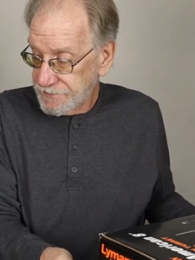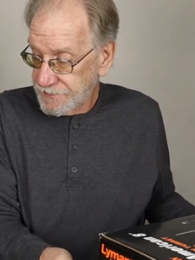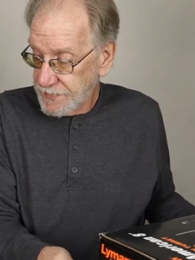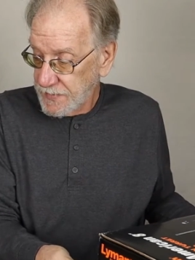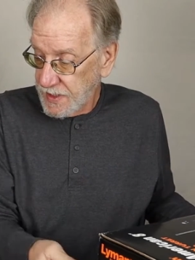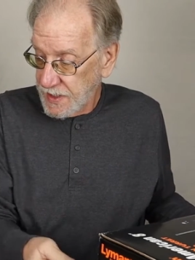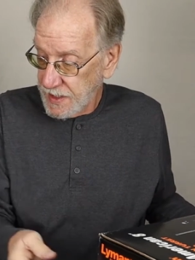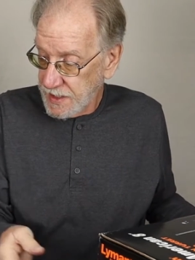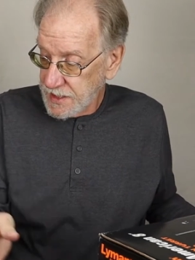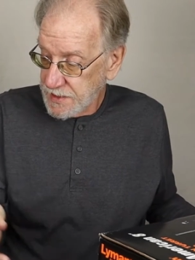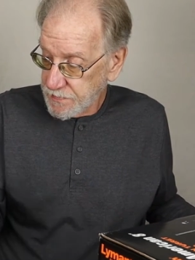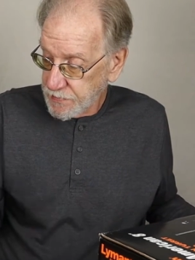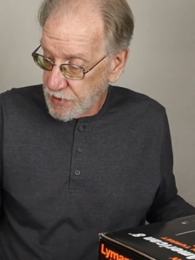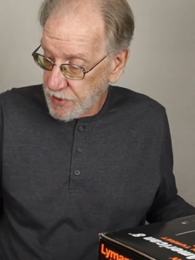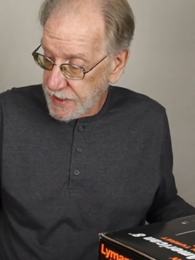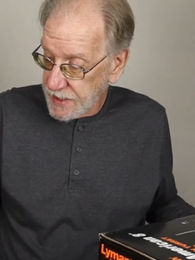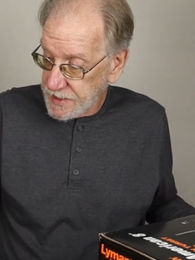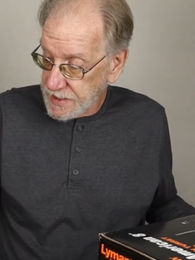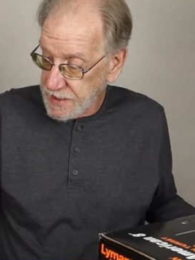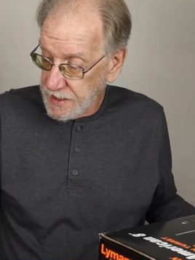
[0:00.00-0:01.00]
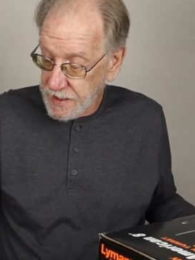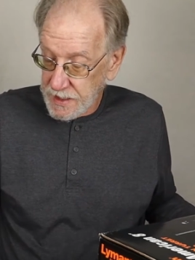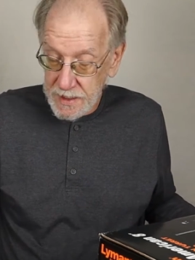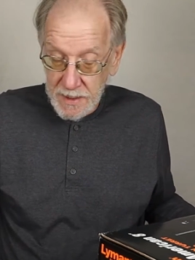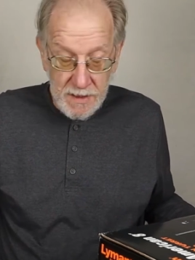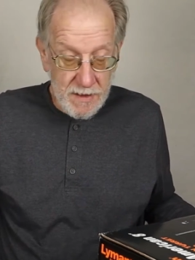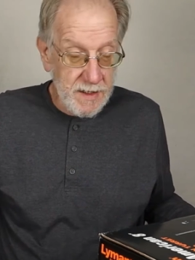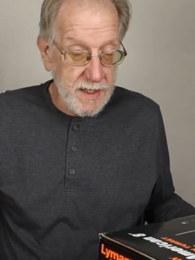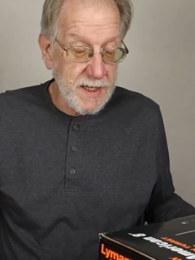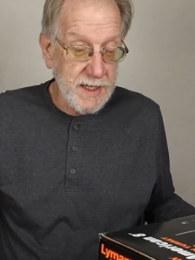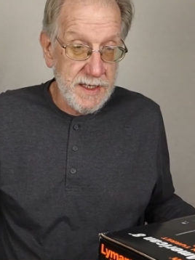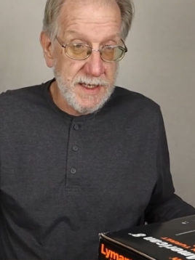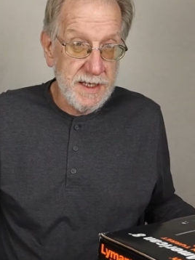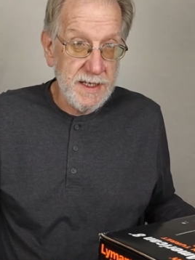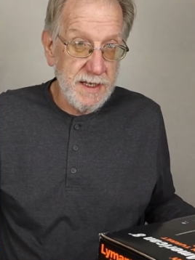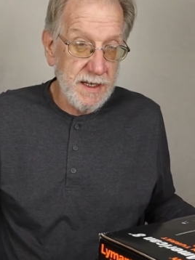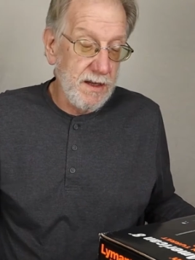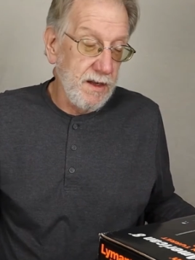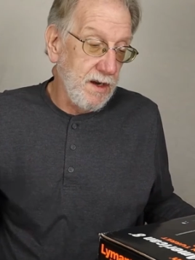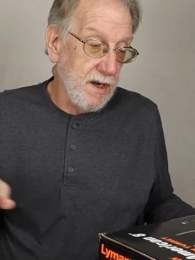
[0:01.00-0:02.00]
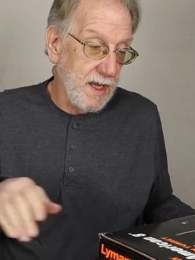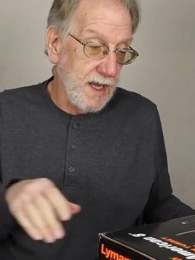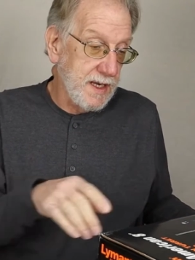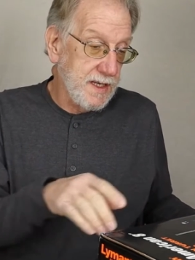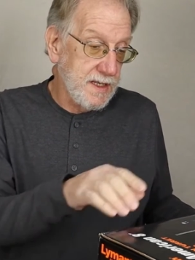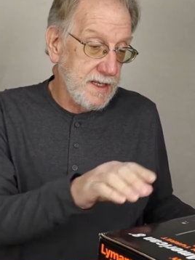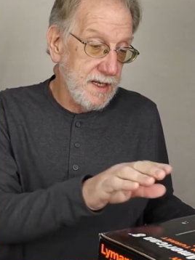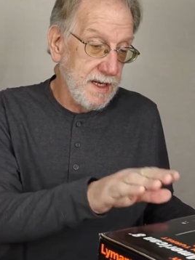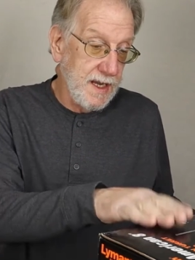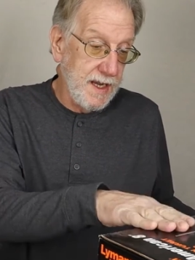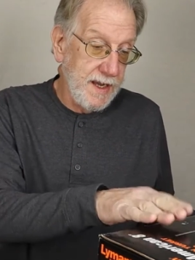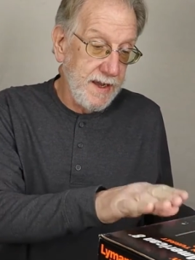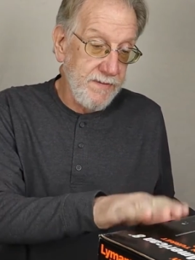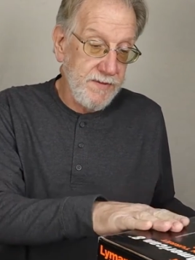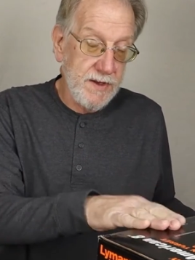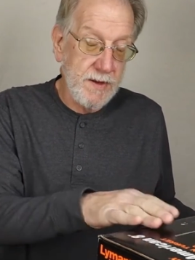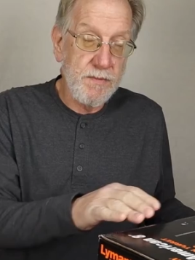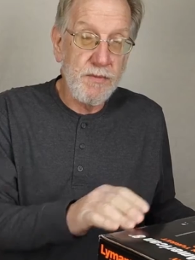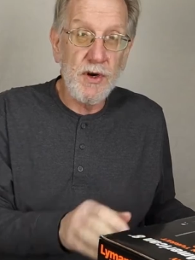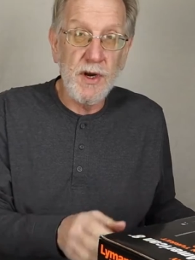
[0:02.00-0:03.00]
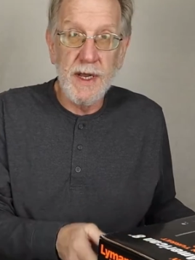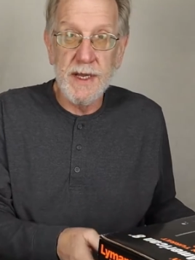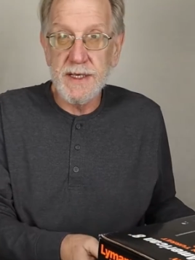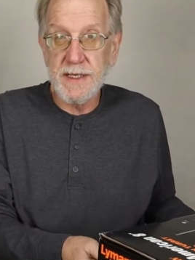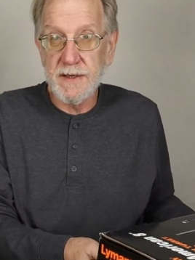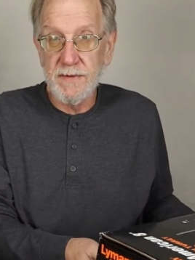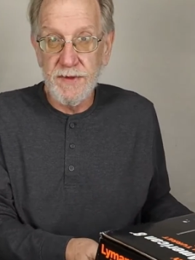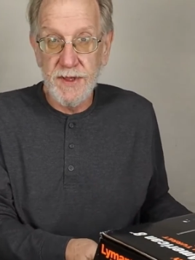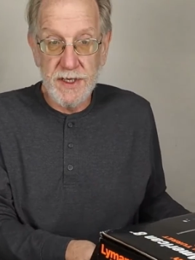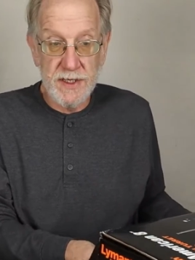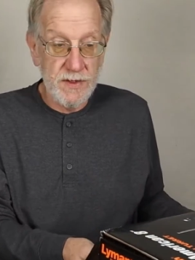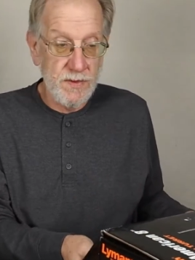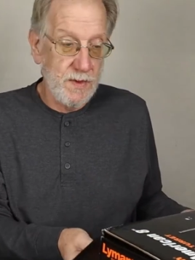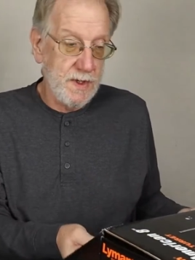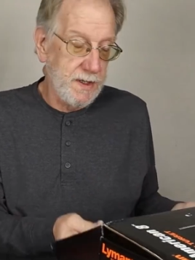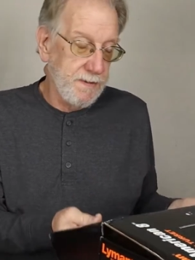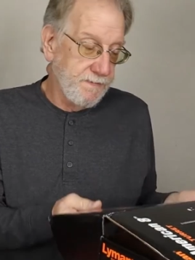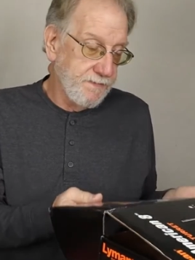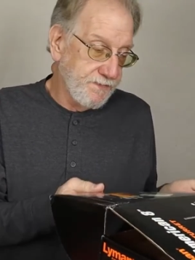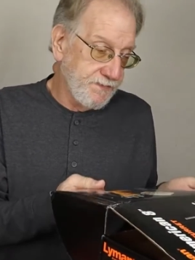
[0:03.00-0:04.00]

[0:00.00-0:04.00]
This press here is still less than half the price of this one.